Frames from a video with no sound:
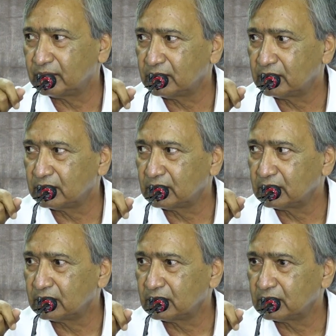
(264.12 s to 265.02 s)

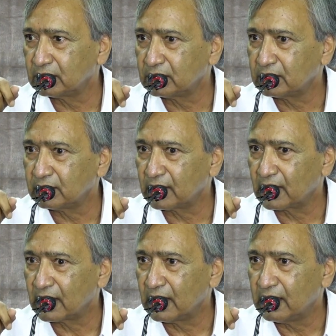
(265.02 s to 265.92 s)

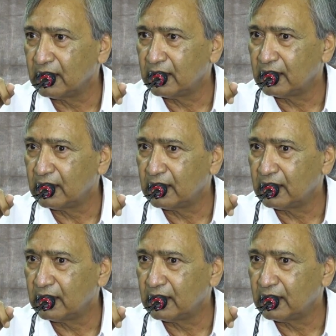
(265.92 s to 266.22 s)
(no one is talking)